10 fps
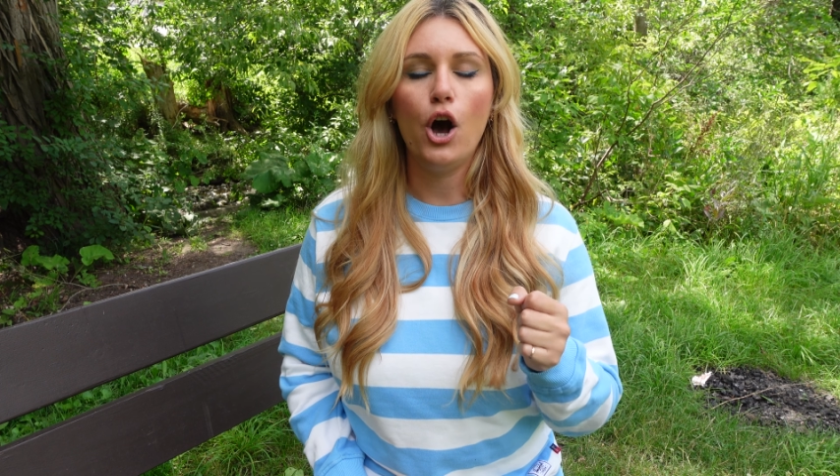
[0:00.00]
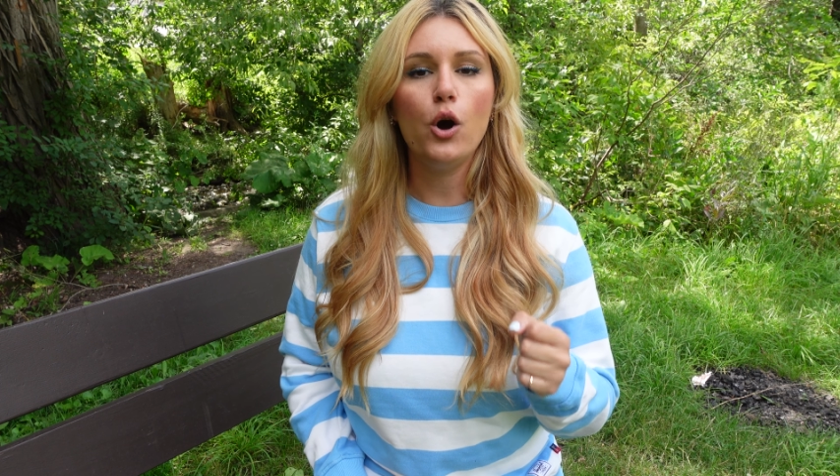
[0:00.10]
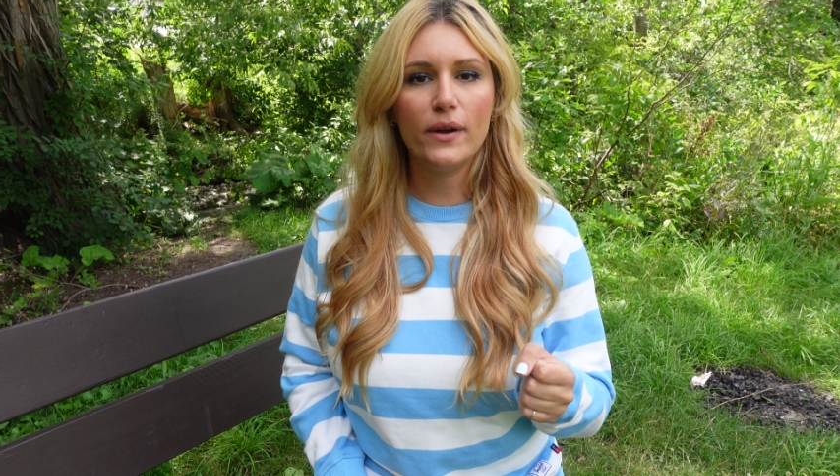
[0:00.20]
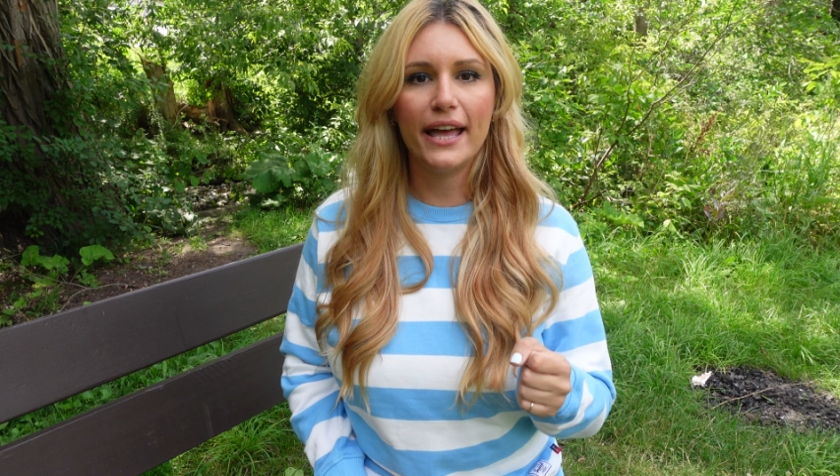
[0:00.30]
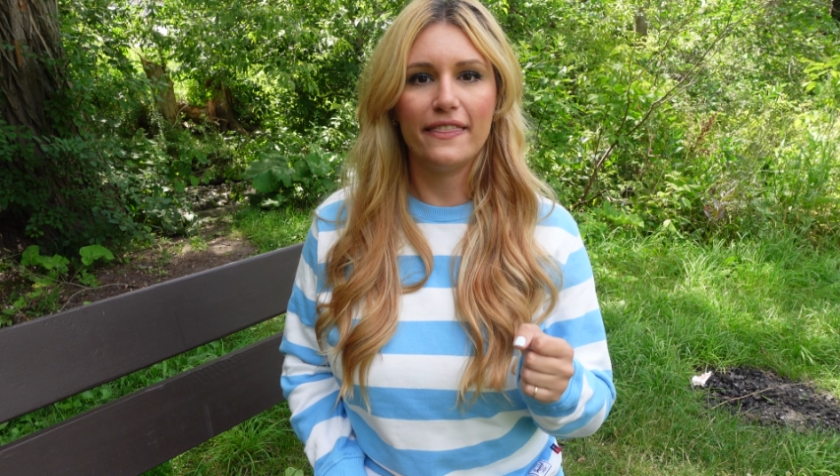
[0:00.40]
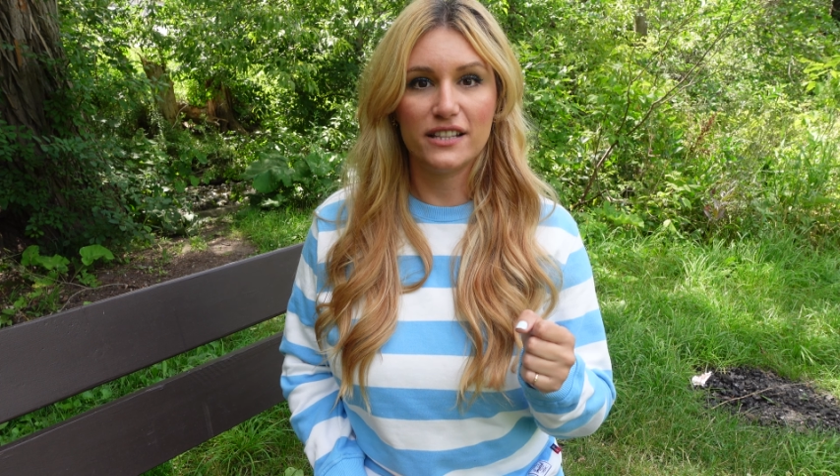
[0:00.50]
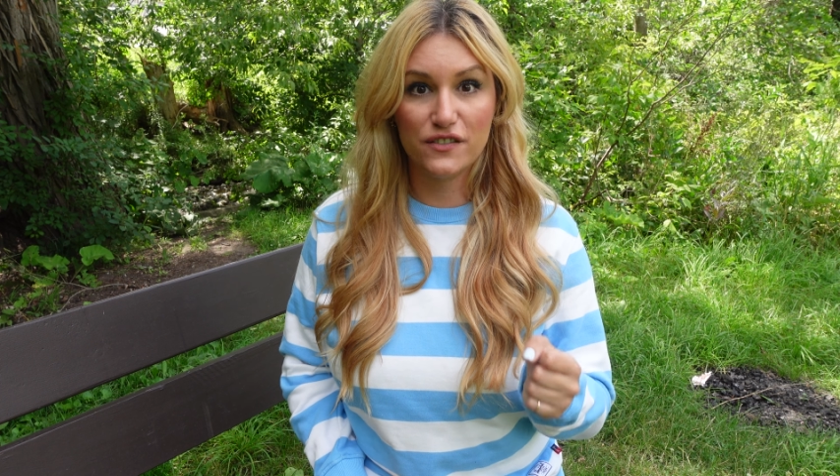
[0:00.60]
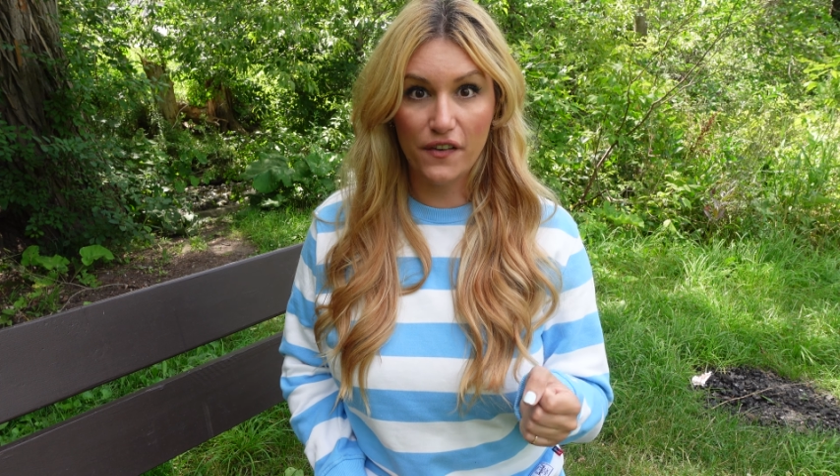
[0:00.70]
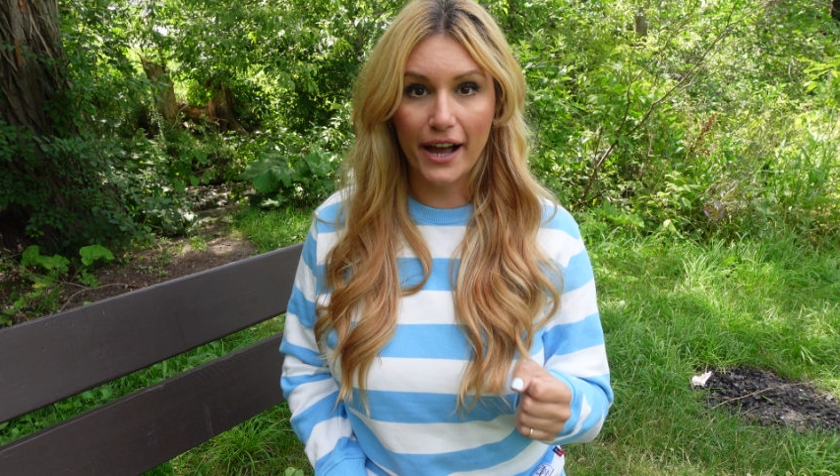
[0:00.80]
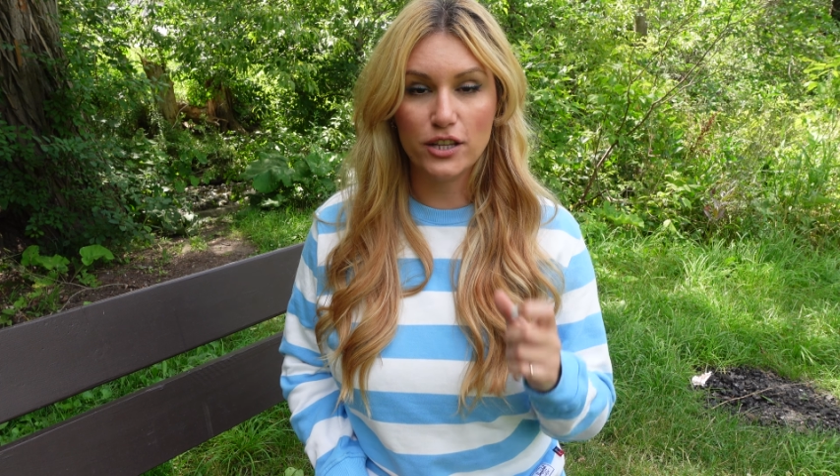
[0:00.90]
Okay, that's
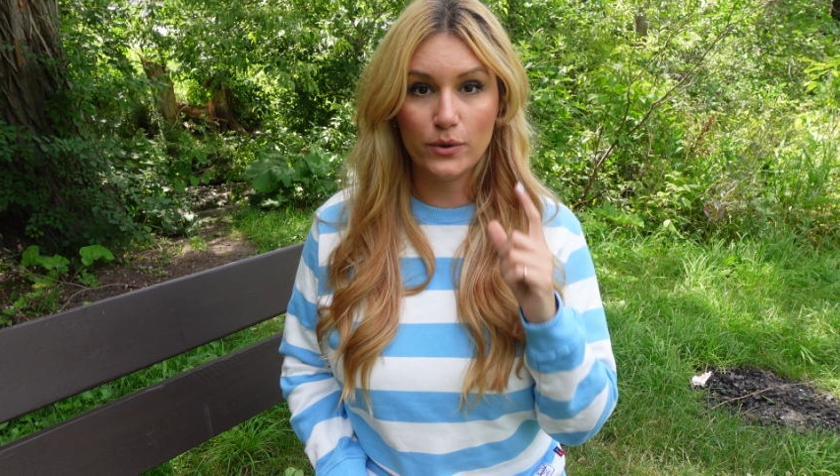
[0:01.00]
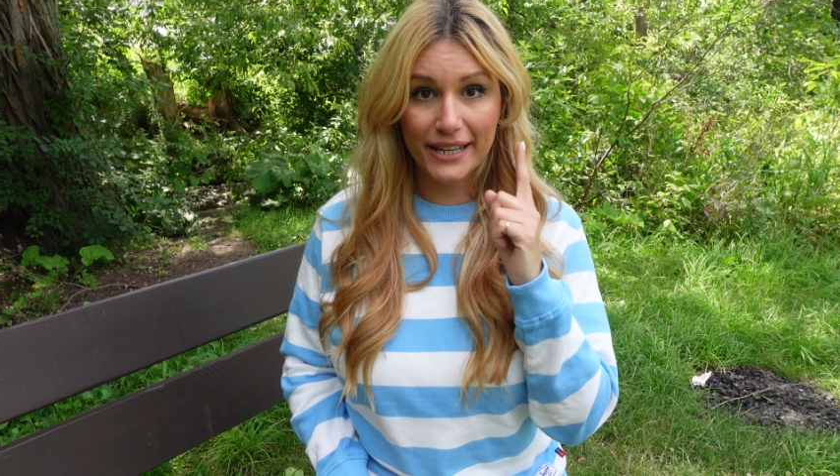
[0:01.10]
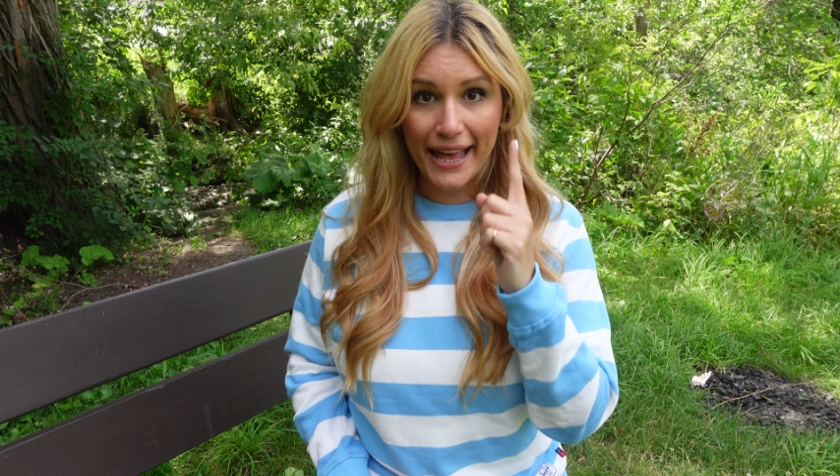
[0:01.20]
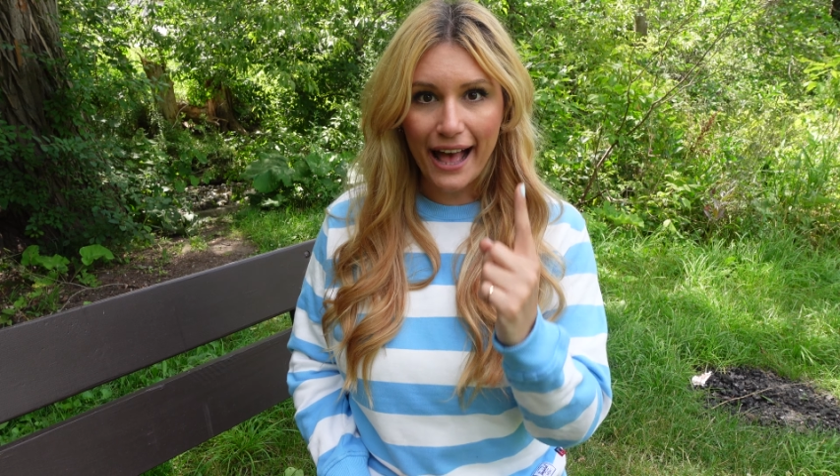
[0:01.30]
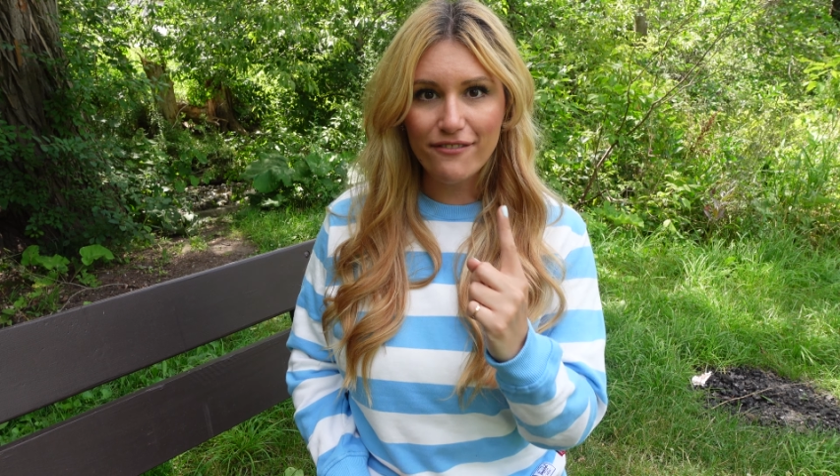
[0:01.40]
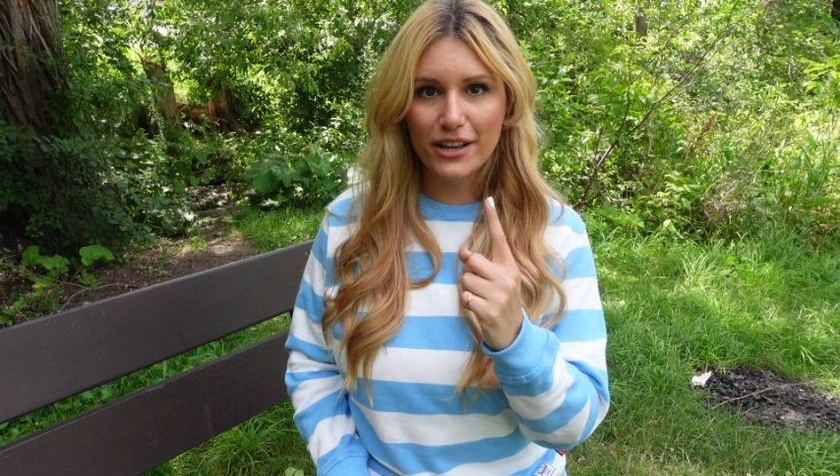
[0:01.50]
fine. You can have